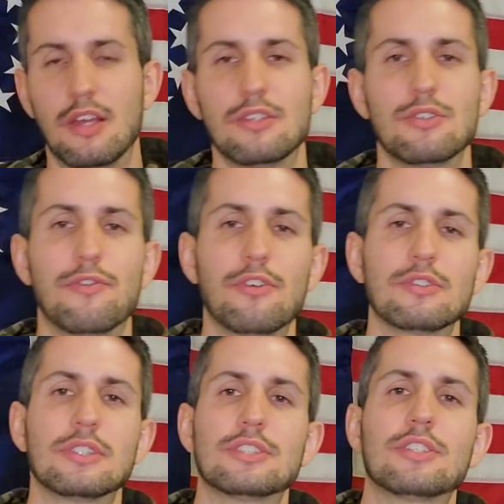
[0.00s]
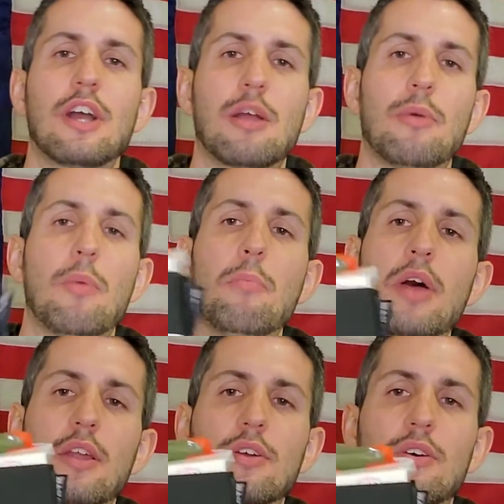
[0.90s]
So first, let's talk about
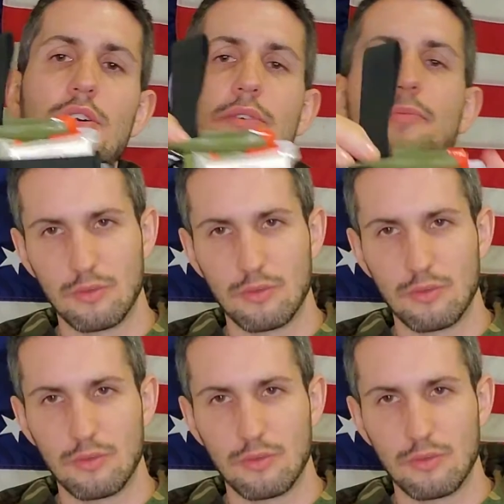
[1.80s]
medical.